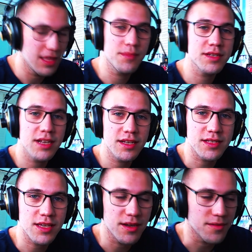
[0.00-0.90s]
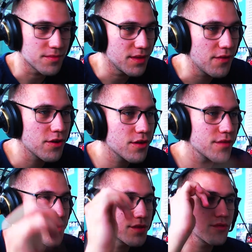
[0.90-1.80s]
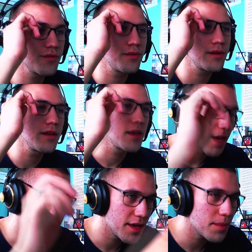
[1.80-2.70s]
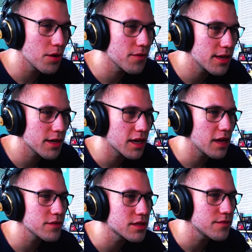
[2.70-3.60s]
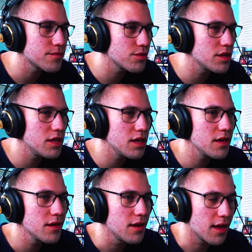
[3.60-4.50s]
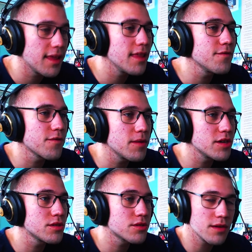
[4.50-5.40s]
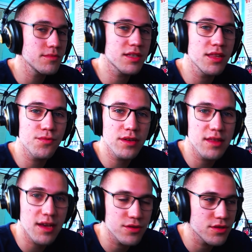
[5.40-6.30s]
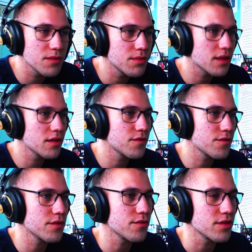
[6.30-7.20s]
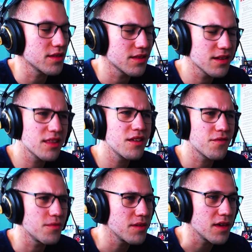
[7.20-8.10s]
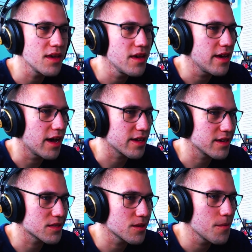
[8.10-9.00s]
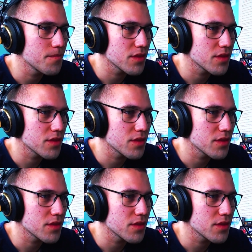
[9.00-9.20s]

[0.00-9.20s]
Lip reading: I'm excited to hear them. Never heard of this group. And Debbie over here gave us a lot of information, so I'm just gonna read it out so it can be clear for everyone. Clear for me, I guess.